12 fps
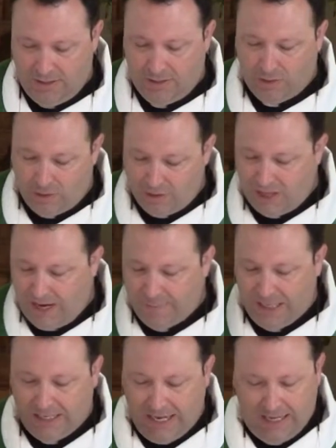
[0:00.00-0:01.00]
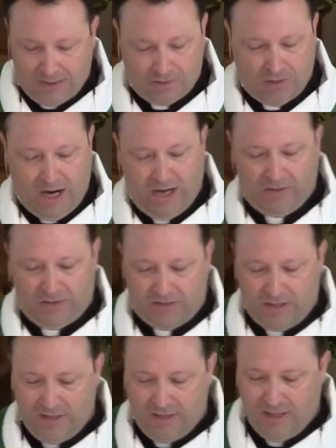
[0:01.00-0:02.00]
In order that I may gain
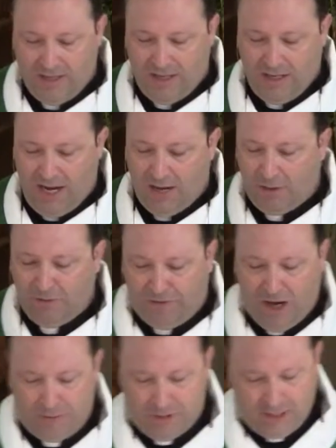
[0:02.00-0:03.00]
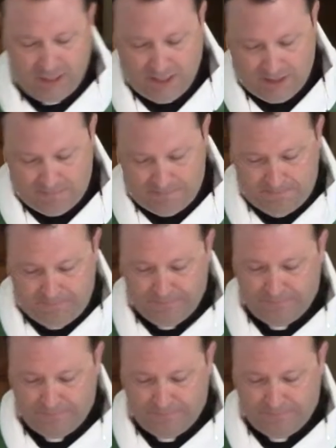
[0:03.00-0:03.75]
Christ and be found in him,